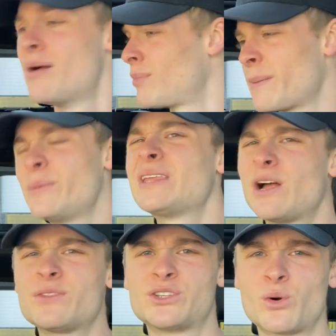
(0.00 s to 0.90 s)
probably
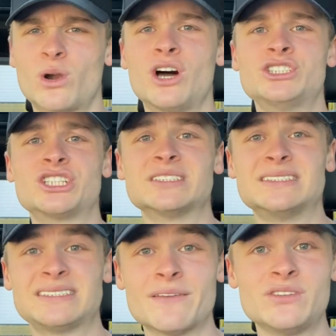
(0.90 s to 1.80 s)
out the door
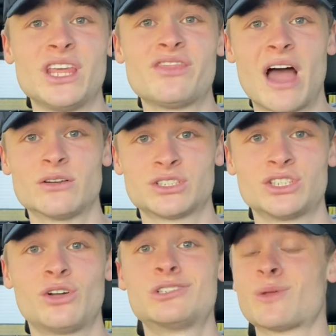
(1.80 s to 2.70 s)

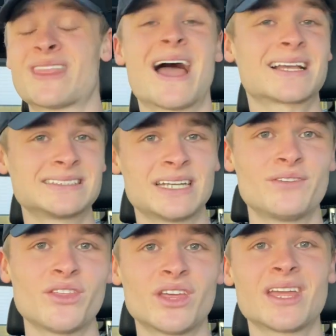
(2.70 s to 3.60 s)
$170,000 with tax and
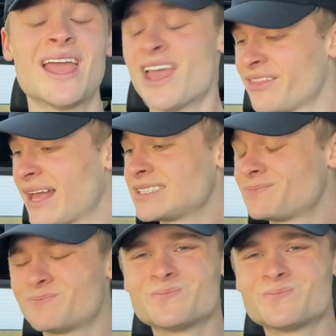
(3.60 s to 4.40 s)
everything, that's